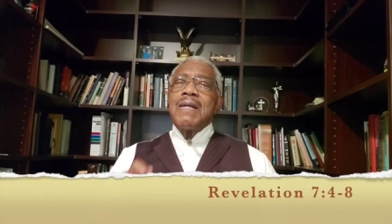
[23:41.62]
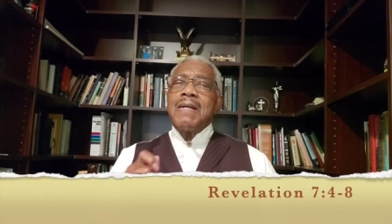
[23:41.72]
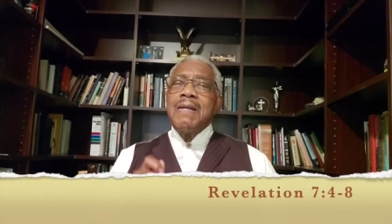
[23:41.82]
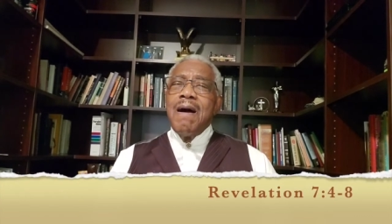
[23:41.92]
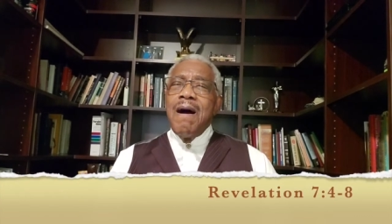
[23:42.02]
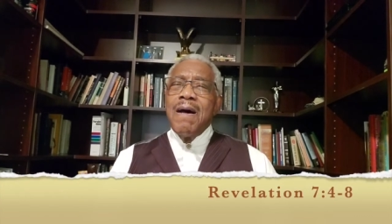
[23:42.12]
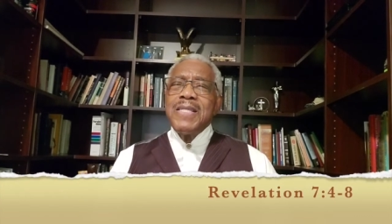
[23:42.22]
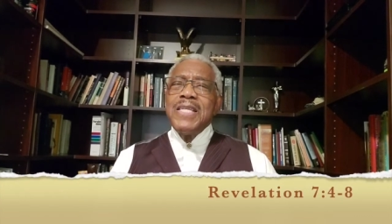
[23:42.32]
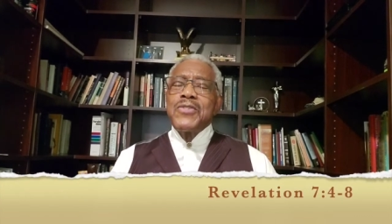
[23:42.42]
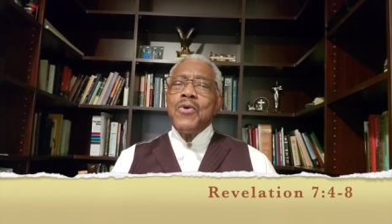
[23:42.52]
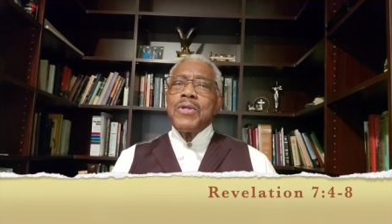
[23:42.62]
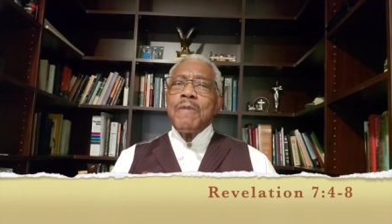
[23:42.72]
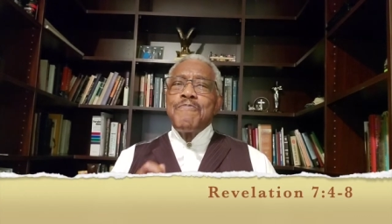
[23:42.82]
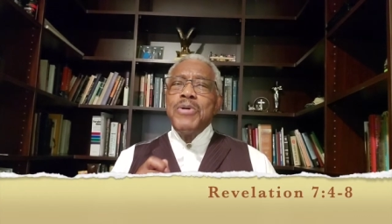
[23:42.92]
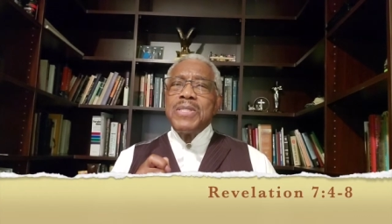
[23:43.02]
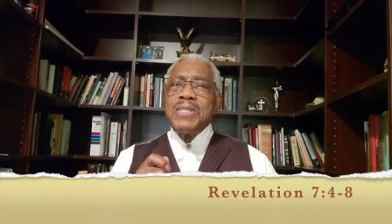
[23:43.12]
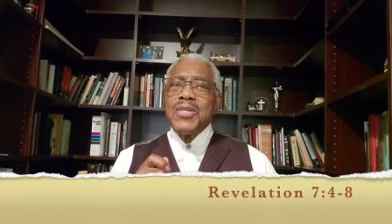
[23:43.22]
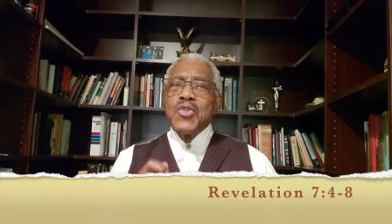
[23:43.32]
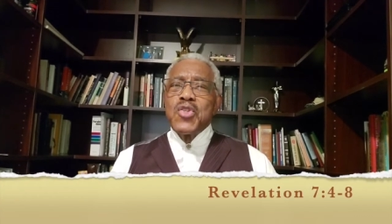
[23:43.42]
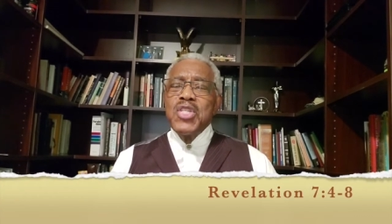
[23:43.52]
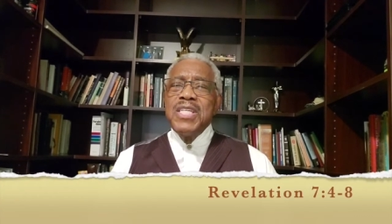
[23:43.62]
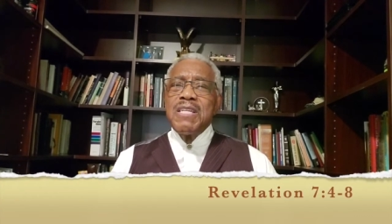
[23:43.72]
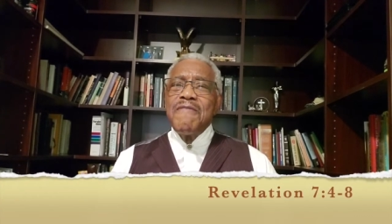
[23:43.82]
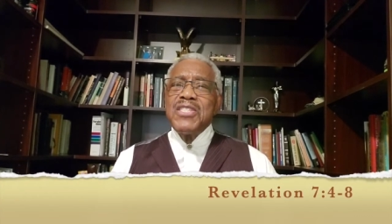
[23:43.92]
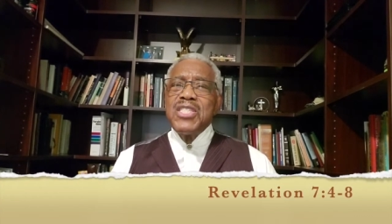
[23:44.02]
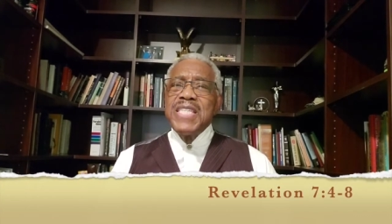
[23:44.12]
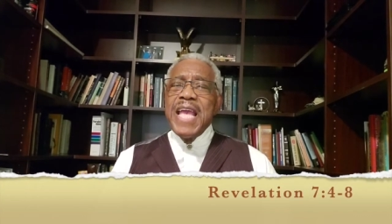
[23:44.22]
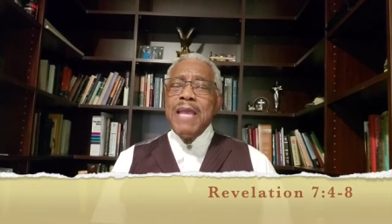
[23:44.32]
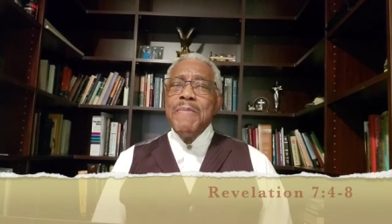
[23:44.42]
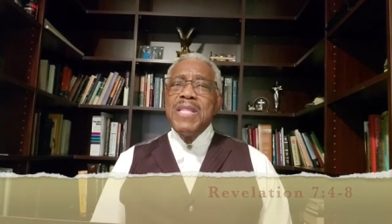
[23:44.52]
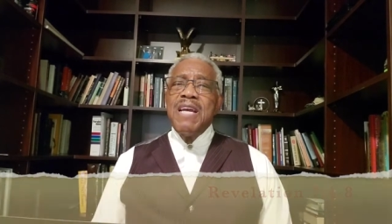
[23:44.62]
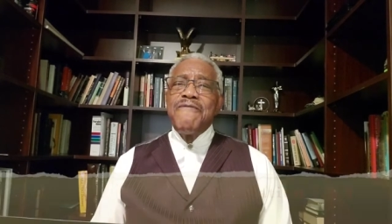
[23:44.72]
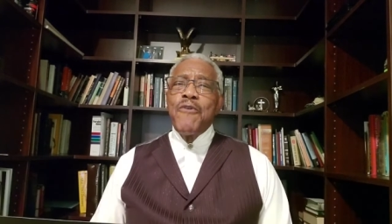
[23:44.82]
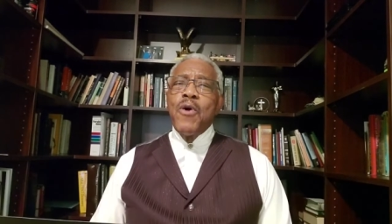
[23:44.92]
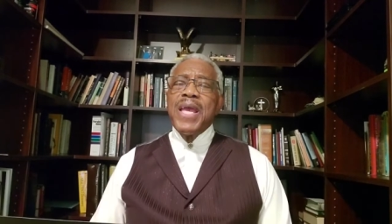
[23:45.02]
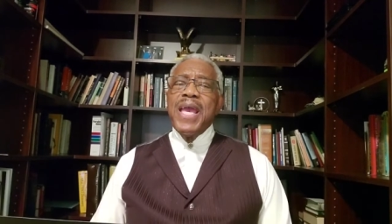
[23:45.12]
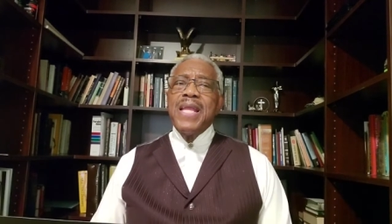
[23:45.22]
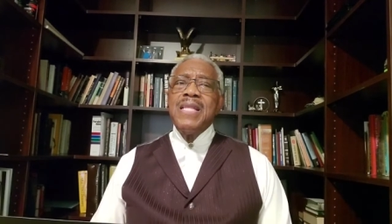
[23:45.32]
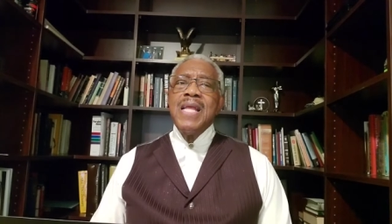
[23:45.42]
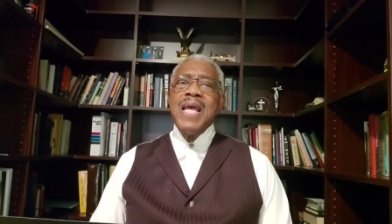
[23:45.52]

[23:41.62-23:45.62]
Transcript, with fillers: God is going to put the seal of his name in their forehead